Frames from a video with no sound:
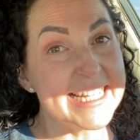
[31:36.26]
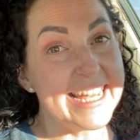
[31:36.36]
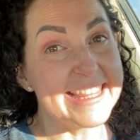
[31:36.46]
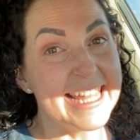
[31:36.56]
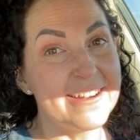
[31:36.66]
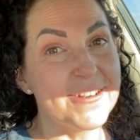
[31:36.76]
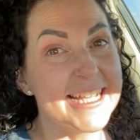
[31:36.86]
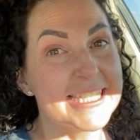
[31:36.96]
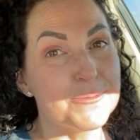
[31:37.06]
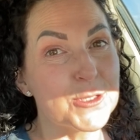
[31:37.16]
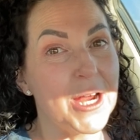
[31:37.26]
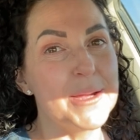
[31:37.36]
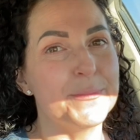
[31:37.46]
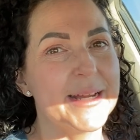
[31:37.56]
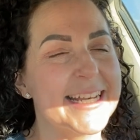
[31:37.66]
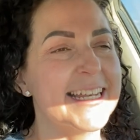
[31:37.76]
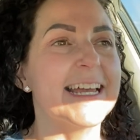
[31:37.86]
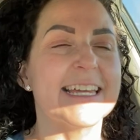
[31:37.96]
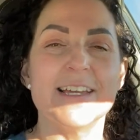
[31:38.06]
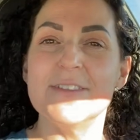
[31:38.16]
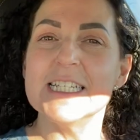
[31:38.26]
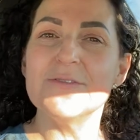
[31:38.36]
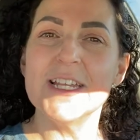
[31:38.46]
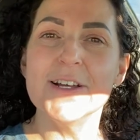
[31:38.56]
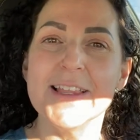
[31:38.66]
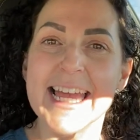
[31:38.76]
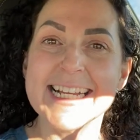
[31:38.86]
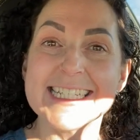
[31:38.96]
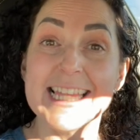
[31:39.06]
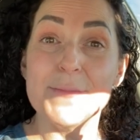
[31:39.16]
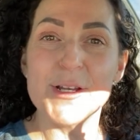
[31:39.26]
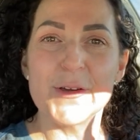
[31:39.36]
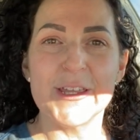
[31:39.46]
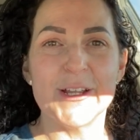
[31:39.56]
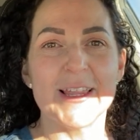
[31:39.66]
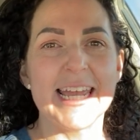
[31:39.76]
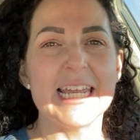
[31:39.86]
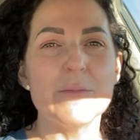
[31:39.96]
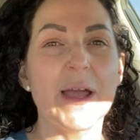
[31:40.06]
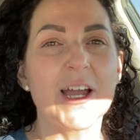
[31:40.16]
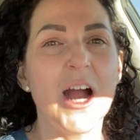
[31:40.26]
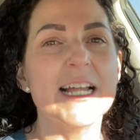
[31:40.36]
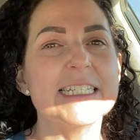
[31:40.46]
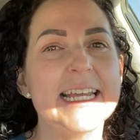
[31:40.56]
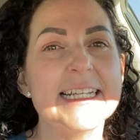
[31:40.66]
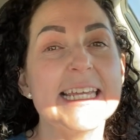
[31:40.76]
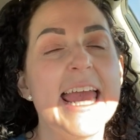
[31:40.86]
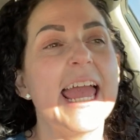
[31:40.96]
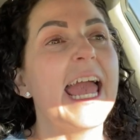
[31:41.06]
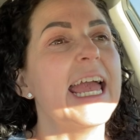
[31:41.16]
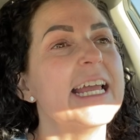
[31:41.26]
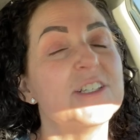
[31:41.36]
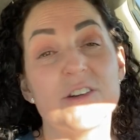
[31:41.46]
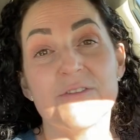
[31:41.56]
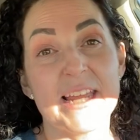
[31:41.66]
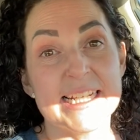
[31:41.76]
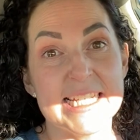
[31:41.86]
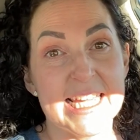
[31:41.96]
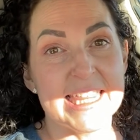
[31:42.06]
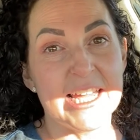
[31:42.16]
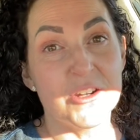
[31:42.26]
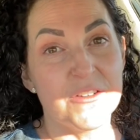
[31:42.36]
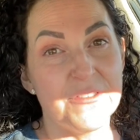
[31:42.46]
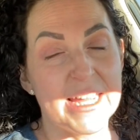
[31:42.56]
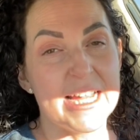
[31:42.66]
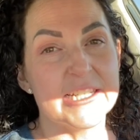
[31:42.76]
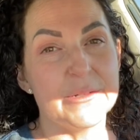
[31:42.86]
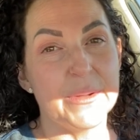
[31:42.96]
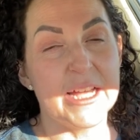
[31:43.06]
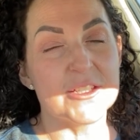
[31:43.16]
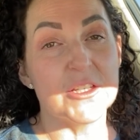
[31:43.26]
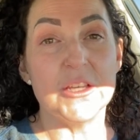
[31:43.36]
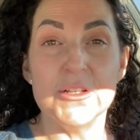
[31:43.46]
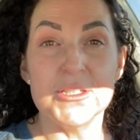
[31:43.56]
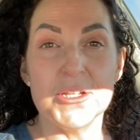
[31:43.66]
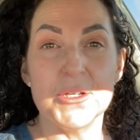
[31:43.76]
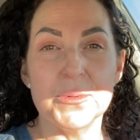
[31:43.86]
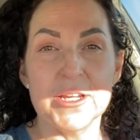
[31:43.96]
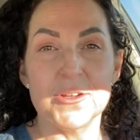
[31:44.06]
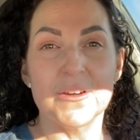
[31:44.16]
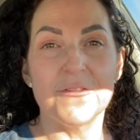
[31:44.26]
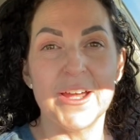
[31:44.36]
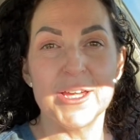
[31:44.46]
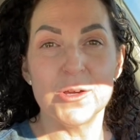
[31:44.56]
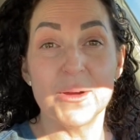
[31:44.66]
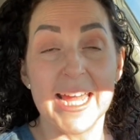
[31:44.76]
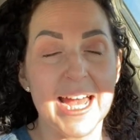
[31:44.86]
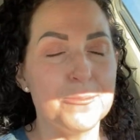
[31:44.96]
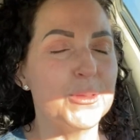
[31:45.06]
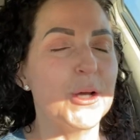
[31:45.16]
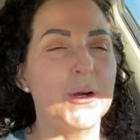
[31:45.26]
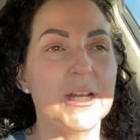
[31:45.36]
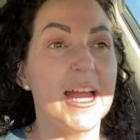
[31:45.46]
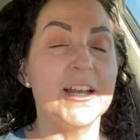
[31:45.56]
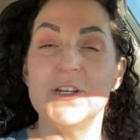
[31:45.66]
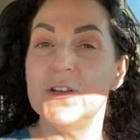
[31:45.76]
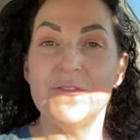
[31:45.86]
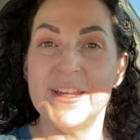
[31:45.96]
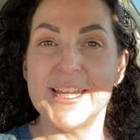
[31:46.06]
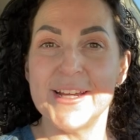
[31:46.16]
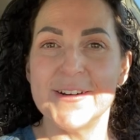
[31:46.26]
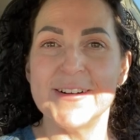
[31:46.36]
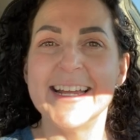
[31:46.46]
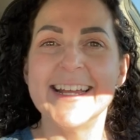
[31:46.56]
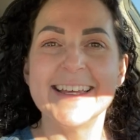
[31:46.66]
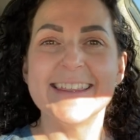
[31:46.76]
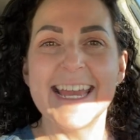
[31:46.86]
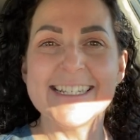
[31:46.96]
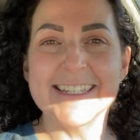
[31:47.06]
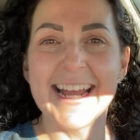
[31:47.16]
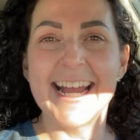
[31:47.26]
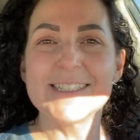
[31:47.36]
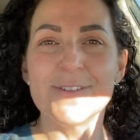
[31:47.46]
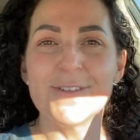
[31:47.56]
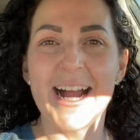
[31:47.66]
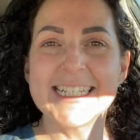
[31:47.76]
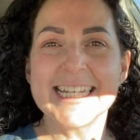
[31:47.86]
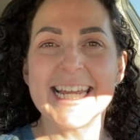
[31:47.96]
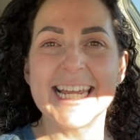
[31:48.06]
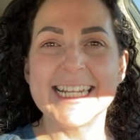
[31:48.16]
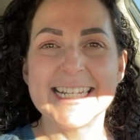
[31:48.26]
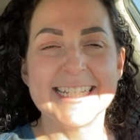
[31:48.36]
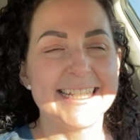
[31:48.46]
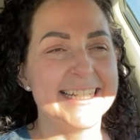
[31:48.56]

to hit that red subscribe button, give this video a like to let me know that you're liking my content, and don't forget to hit that notification bell so YouTube can notify you when I upload a new video. Thanks you guys for watching.